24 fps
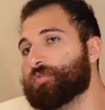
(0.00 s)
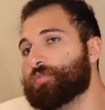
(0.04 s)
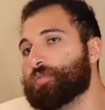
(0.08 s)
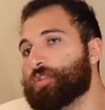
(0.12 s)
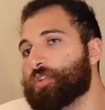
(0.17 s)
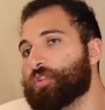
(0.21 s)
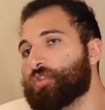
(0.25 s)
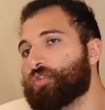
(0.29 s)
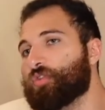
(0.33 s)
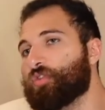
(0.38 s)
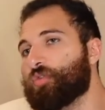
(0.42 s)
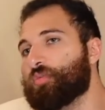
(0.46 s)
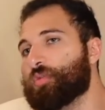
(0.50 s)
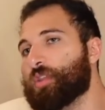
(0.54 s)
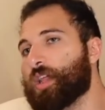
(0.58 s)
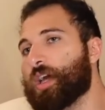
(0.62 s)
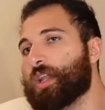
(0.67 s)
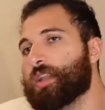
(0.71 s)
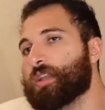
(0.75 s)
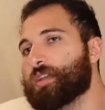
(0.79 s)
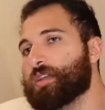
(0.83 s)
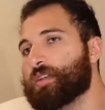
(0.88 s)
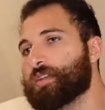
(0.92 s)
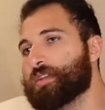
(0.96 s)
political
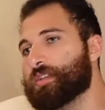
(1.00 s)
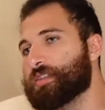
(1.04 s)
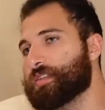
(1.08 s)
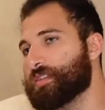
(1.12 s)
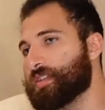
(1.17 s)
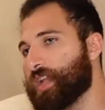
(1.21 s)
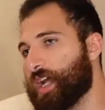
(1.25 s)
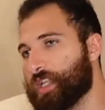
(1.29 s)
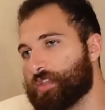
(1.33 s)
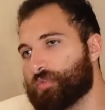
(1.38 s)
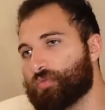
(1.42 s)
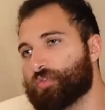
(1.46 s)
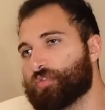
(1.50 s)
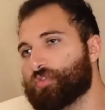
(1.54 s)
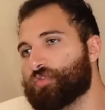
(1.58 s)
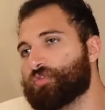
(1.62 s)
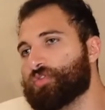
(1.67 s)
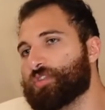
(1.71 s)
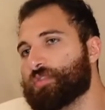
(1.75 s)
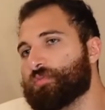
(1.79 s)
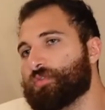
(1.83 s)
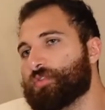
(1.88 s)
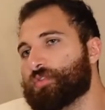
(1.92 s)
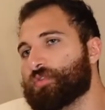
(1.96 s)
planning, it's not
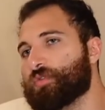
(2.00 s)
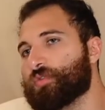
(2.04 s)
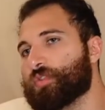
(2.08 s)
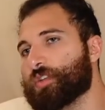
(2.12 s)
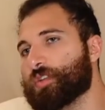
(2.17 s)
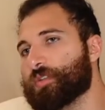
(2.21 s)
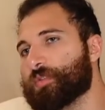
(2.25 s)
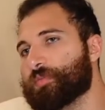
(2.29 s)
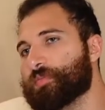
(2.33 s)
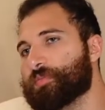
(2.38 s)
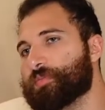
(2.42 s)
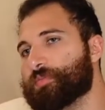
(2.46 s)
reducible to it.